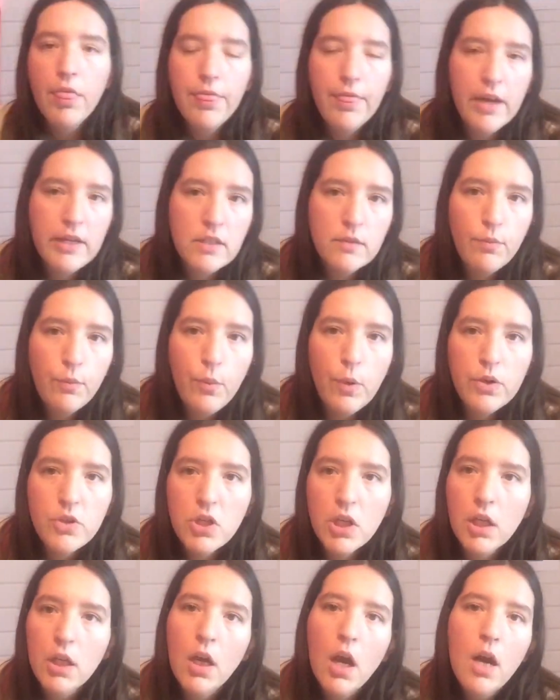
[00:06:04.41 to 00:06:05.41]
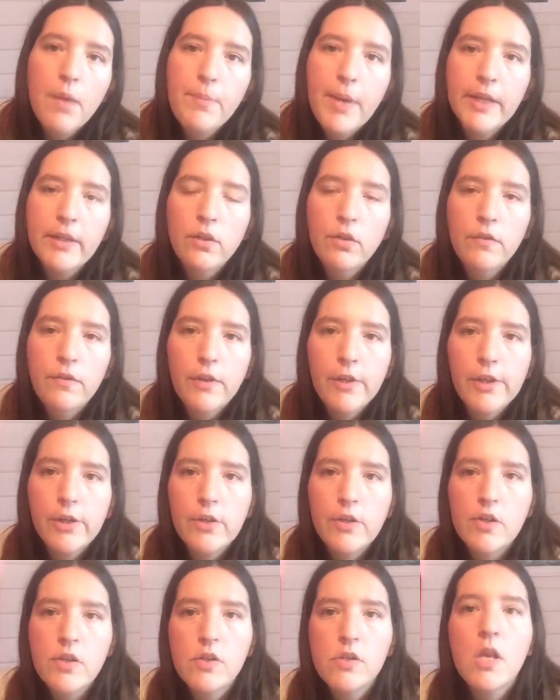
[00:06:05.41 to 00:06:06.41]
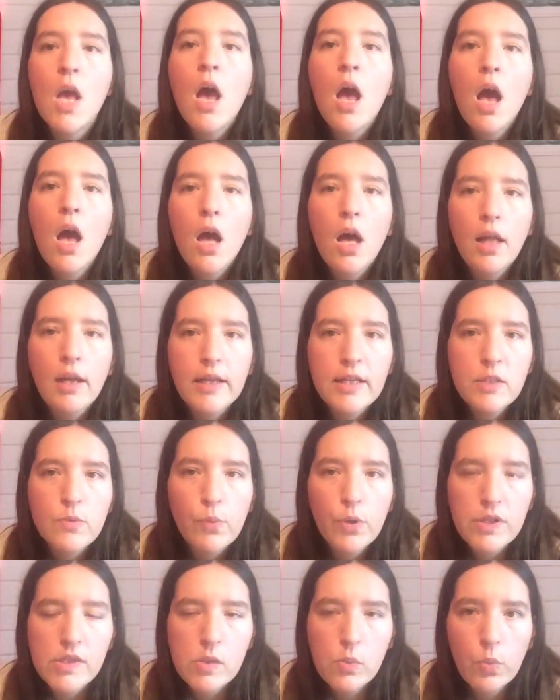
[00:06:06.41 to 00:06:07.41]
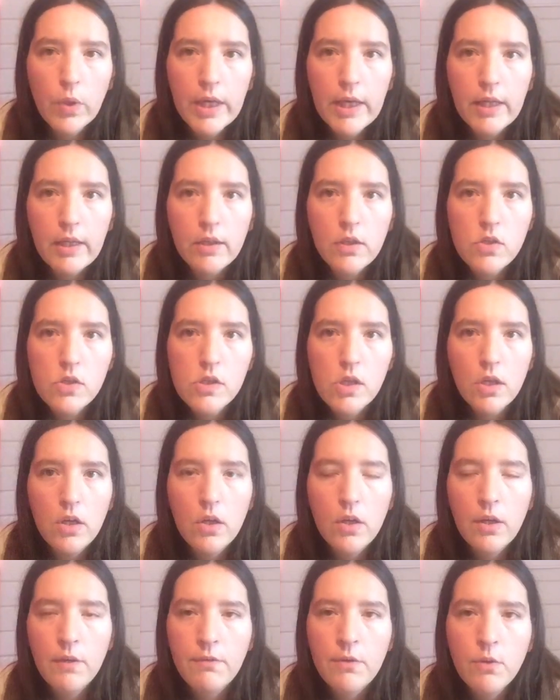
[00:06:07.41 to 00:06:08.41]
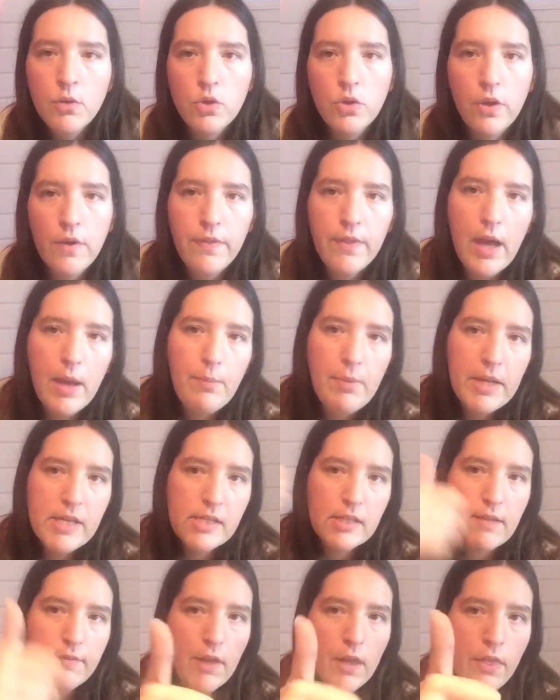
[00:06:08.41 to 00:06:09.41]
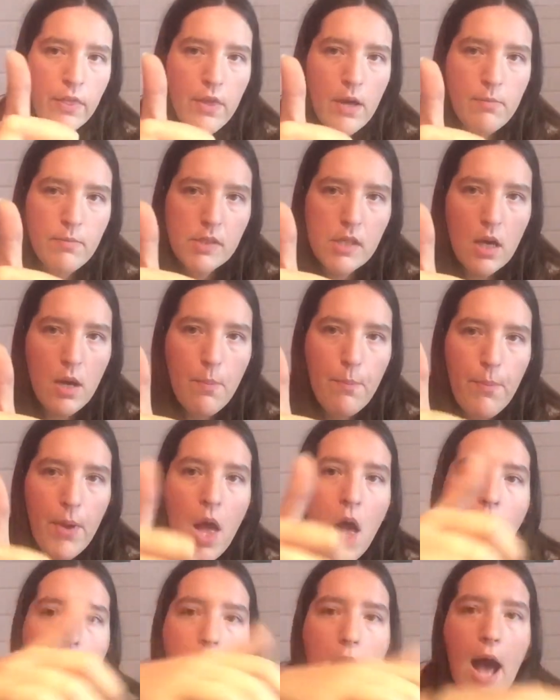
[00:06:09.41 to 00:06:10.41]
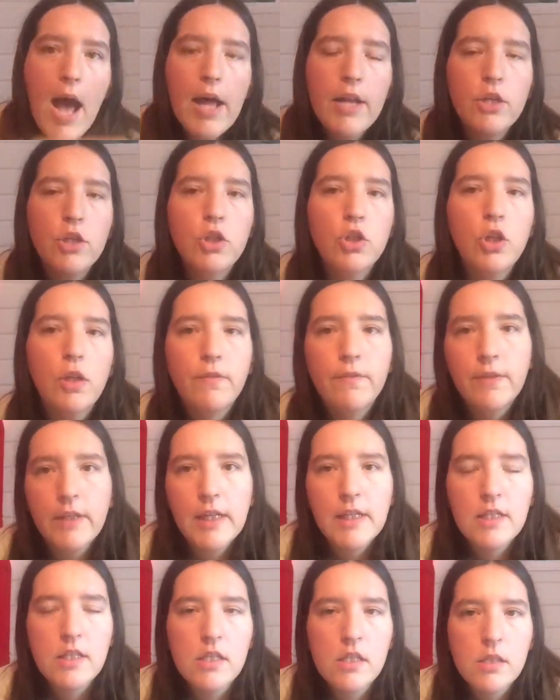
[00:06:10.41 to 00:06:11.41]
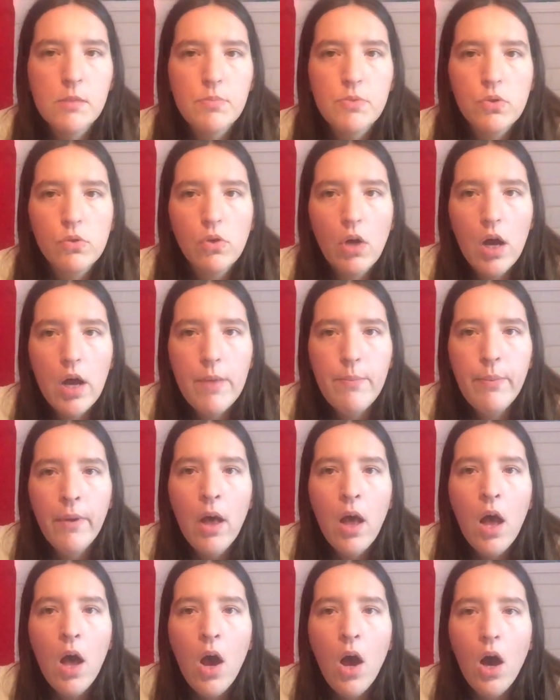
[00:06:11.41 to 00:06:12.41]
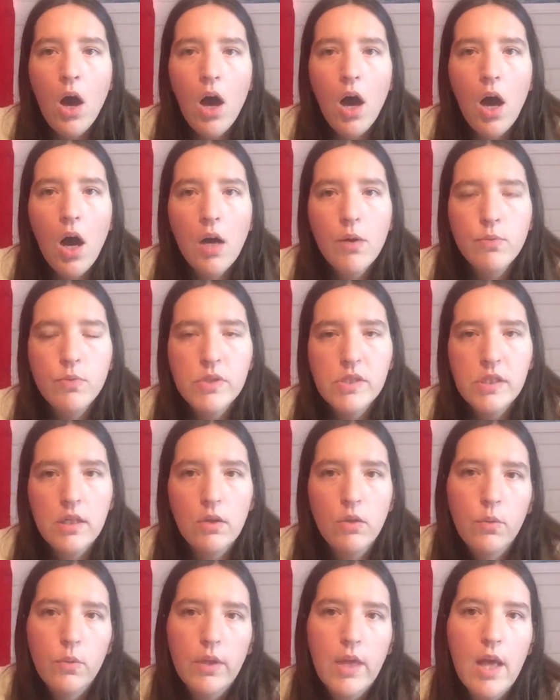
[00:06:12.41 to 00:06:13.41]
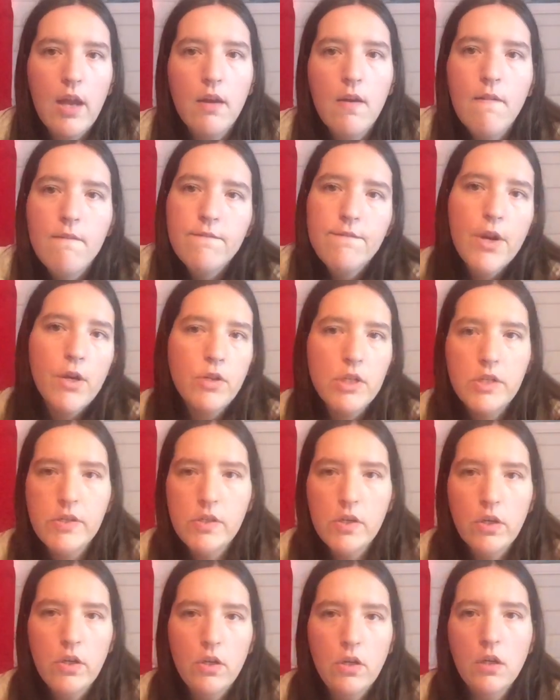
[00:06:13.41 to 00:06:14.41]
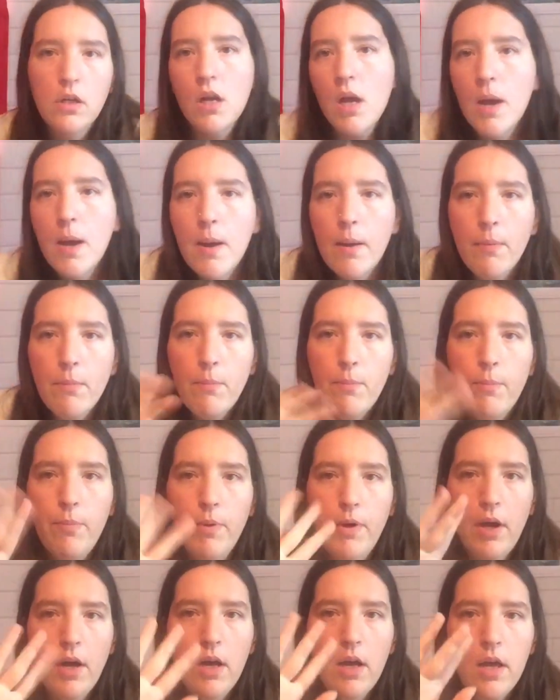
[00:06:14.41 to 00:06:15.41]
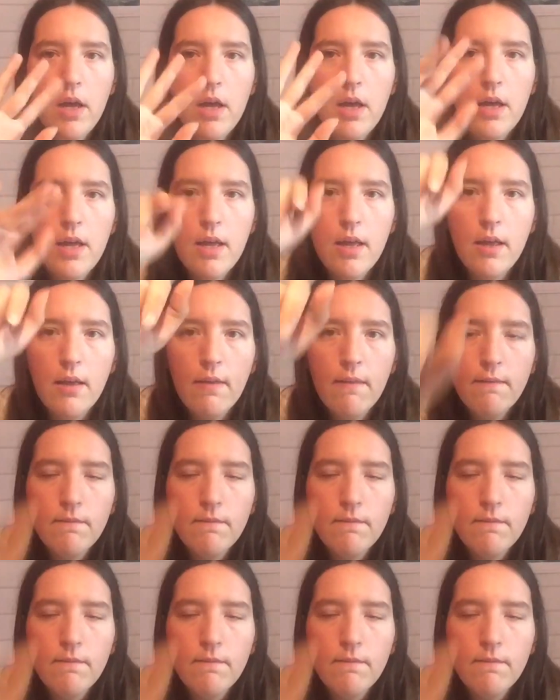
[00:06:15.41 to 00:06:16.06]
Thanks for watching. I make new videos at least once a week, so if you enjoyed that, please give it a thumbs up, and don't forget to subscribe. I will see you again very soon. Bye!